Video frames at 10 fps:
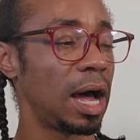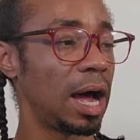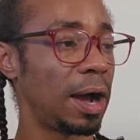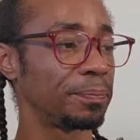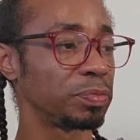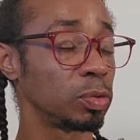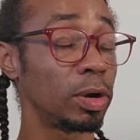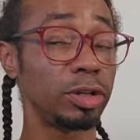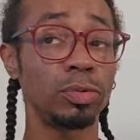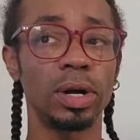um,
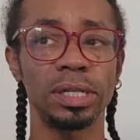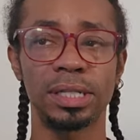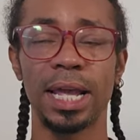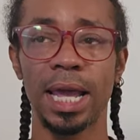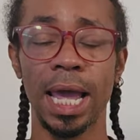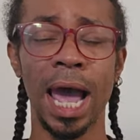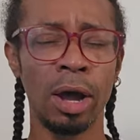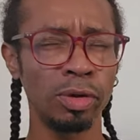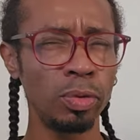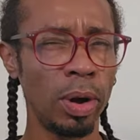what you want to say,
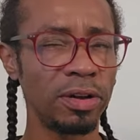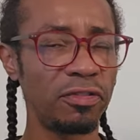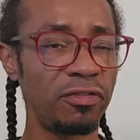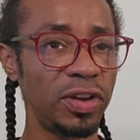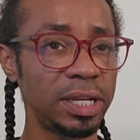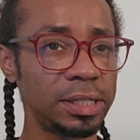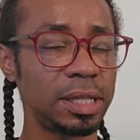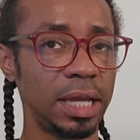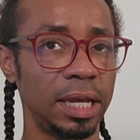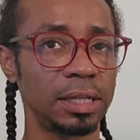how you want to fix
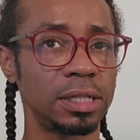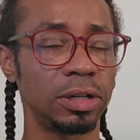things.